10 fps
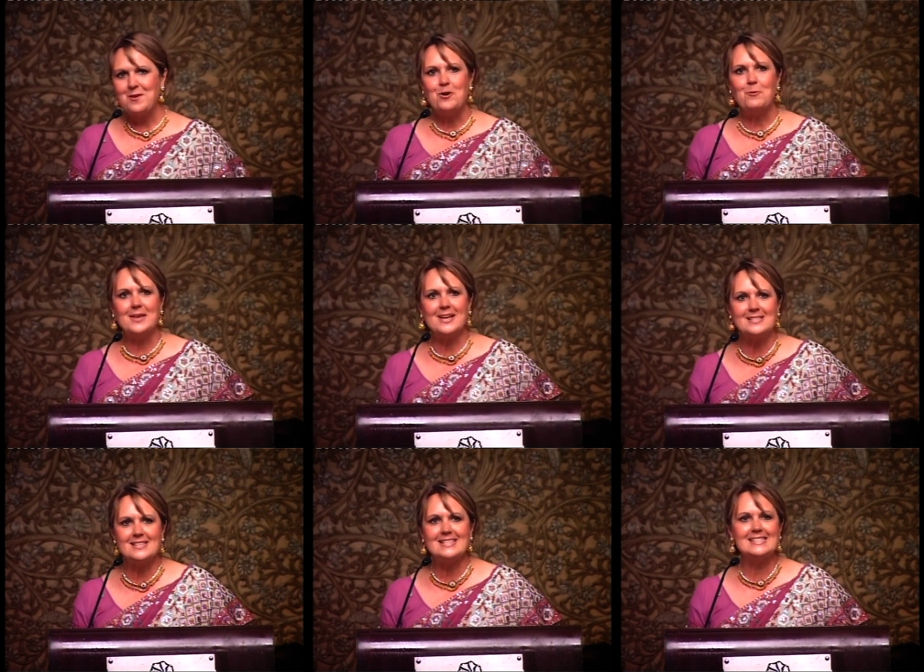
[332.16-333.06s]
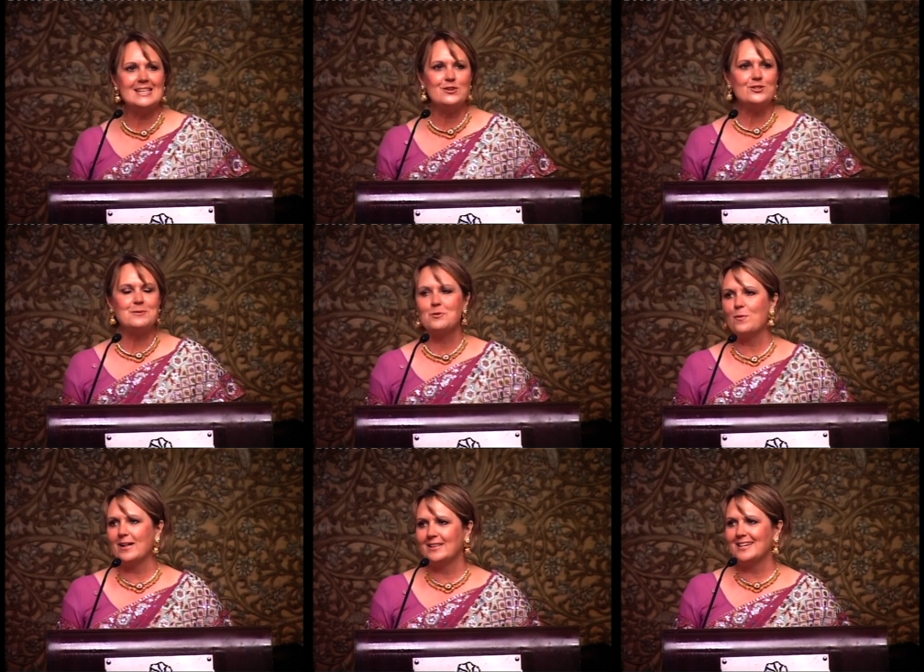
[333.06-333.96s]
Well, because of this leadership
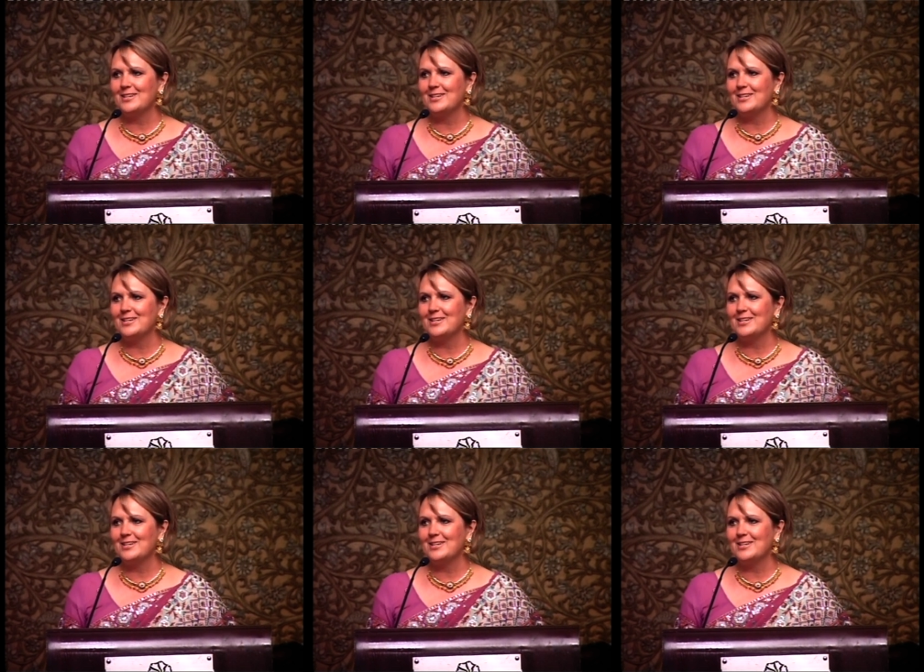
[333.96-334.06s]
quality,